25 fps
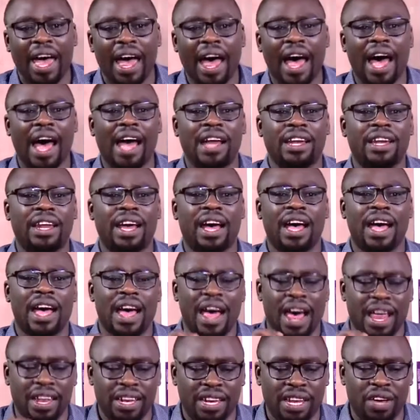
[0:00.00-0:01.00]
under
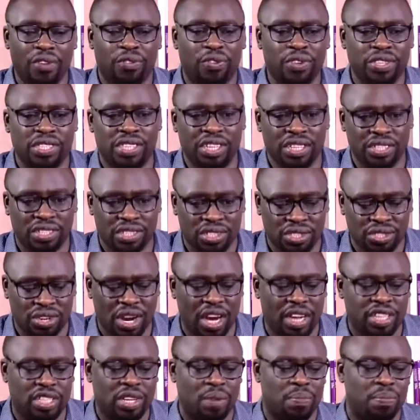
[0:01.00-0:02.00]
a deficit
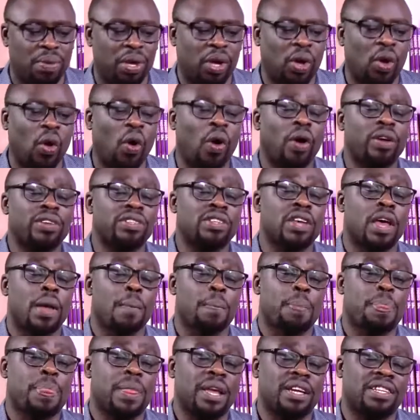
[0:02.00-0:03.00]
structure because
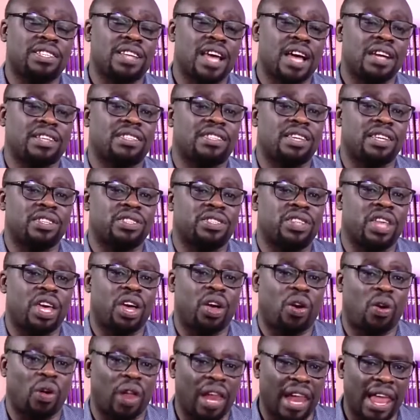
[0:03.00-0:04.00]
the taxes they
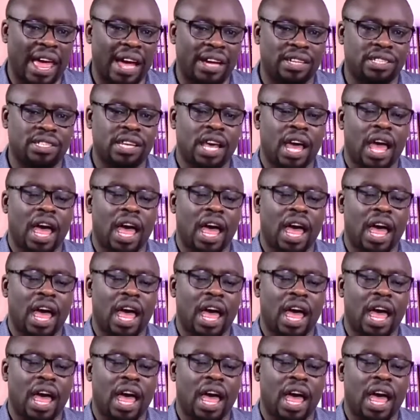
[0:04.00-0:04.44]
collect